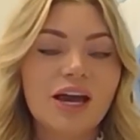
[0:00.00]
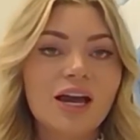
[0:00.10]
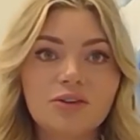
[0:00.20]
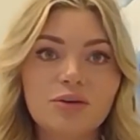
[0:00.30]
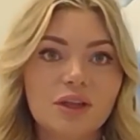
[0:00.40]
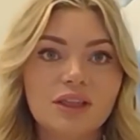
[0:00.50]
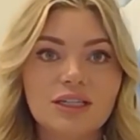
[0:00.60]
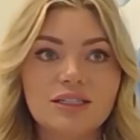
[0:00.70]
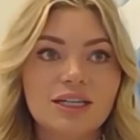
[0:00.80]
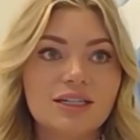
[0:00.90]
Everyone
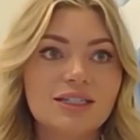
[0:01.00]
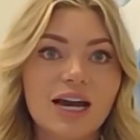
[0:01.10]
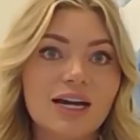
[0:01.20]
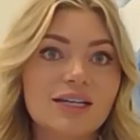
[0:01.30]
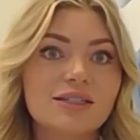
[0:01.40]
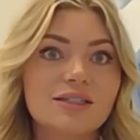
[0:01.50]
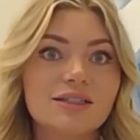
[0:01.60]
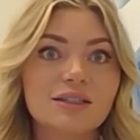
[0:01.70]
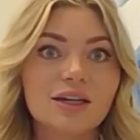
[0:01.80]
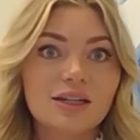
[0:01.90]
these days has
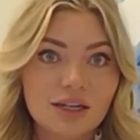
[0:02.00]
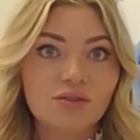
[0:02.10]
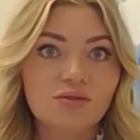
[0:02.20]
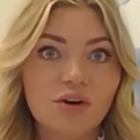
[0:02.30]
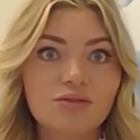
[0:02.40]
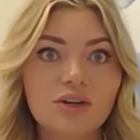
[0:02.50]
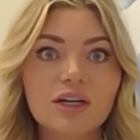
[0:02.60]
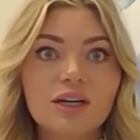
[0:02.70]
a cell phone.